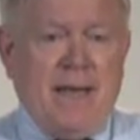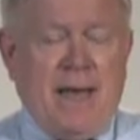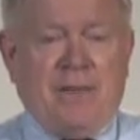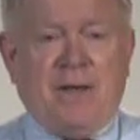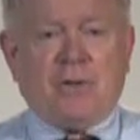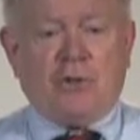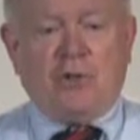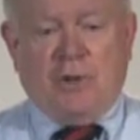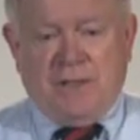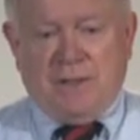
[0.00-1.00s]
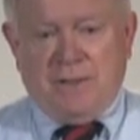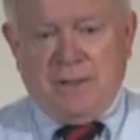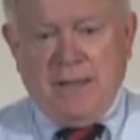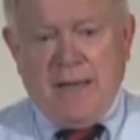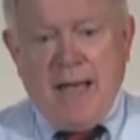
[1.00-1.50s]
ethical choices.
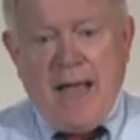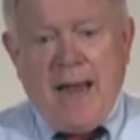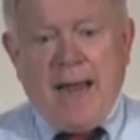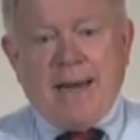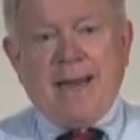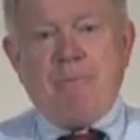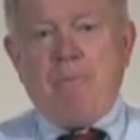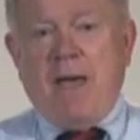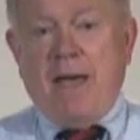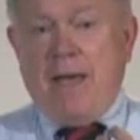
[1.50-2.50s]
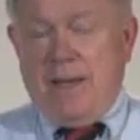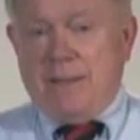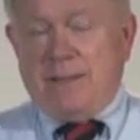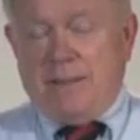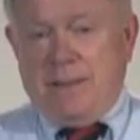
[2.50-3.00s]
And it may, in
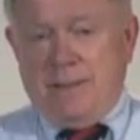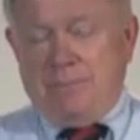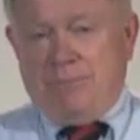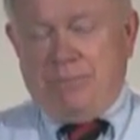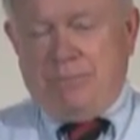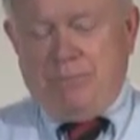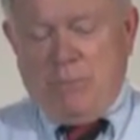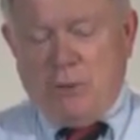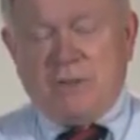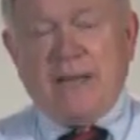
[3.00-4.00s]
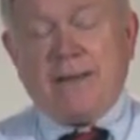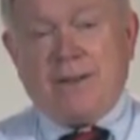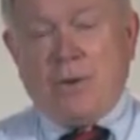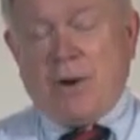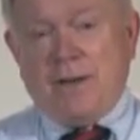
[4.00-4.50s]
the most
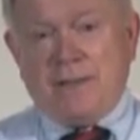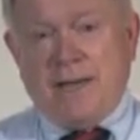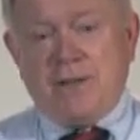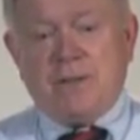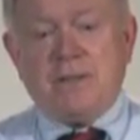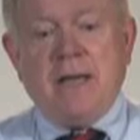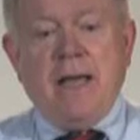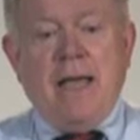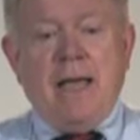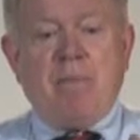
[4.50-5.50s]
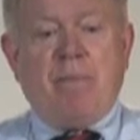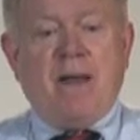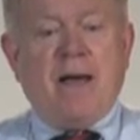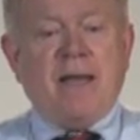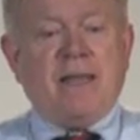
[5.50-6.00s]
cynical organizations,
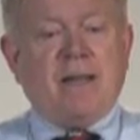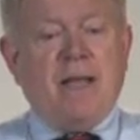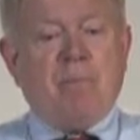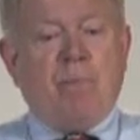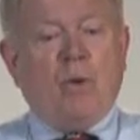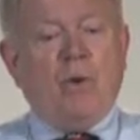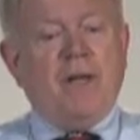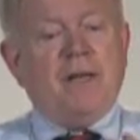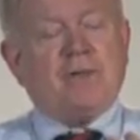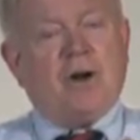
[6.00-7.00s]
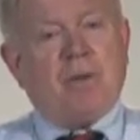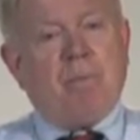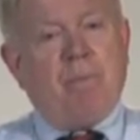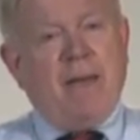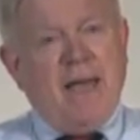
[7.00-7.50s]
imply that employees are to
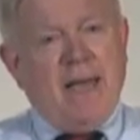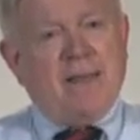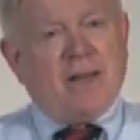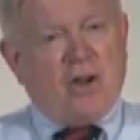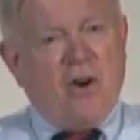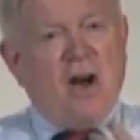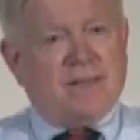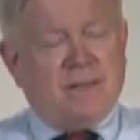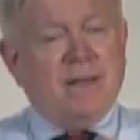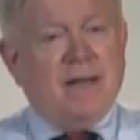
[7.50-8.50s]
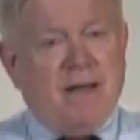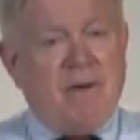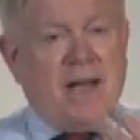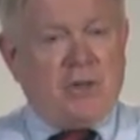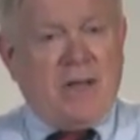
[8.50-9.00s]
pay the cost of
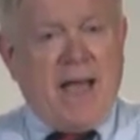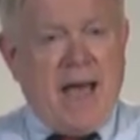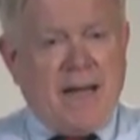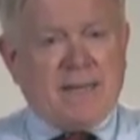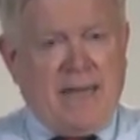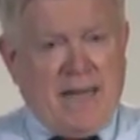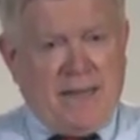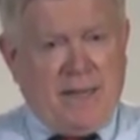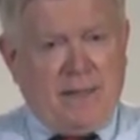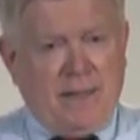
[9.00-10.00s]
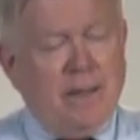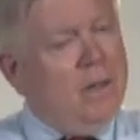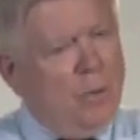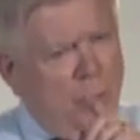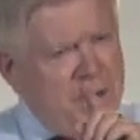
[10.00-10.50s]
actually acting ethically.
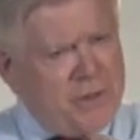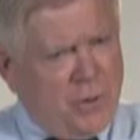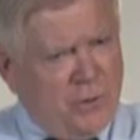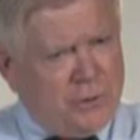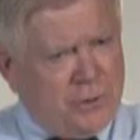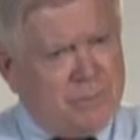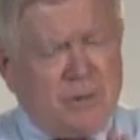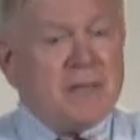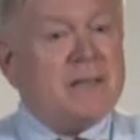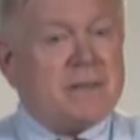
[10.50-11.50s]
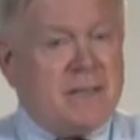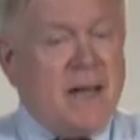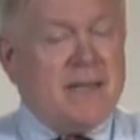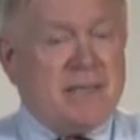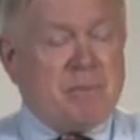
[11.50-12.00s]
We told you, it's the
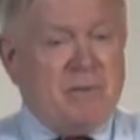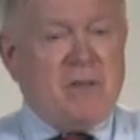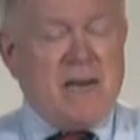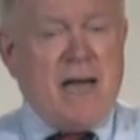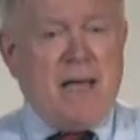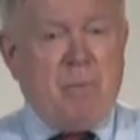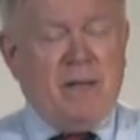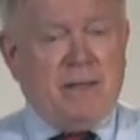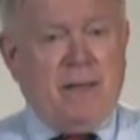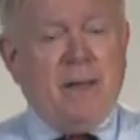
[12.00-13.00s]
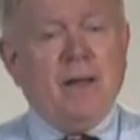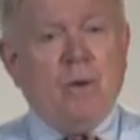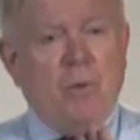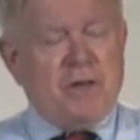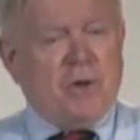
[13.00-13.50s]
concept of deniability.
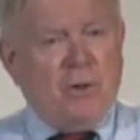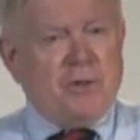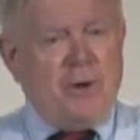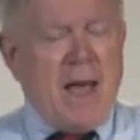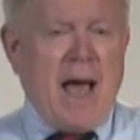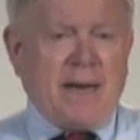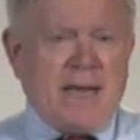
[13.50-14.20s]
We told you to act